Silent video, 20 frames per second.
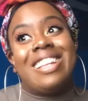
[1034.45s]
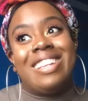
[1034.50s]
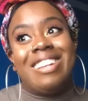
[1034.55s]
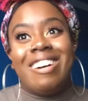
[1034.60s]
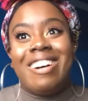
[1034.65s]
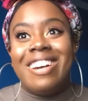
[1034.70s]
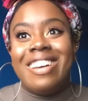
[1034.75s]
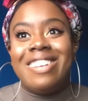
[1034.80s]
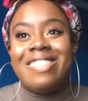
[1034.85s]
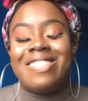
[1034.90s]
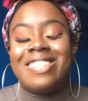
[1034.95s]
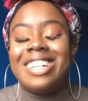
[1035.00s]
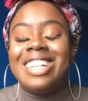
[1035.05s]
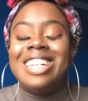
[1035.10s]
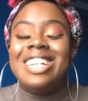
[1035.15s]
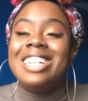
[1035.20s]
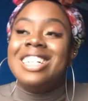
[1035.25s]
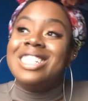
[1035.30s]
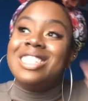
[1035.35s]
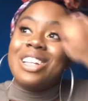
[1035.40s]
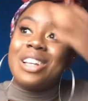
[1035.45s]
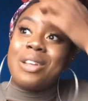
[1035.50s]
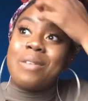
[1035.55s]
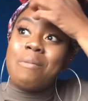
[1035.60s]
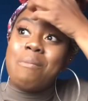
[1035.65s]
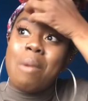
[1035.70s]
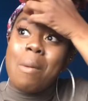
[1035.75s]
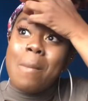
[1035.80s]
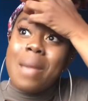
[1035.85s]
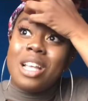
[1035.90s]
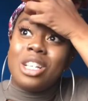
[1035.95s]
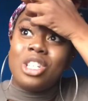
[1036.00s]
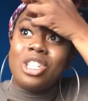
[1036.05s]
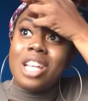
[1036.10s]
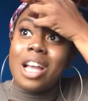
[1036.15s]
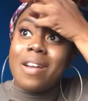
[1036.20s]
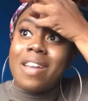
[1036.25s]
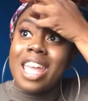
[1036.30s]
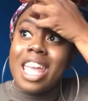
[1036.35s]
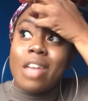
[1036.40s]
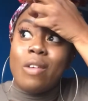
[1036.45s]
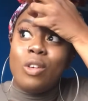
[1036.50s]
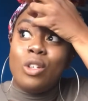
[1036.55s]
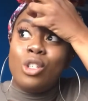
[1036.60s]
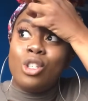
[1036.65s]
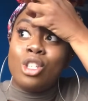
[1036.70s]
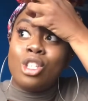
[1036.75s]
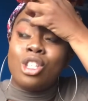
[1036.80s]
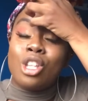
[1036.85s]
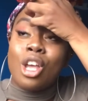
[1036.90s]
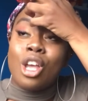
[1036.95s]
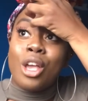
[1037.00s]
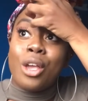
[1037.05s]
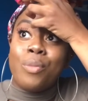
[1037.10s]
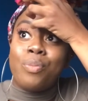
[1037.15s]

life. Like, my message out here is just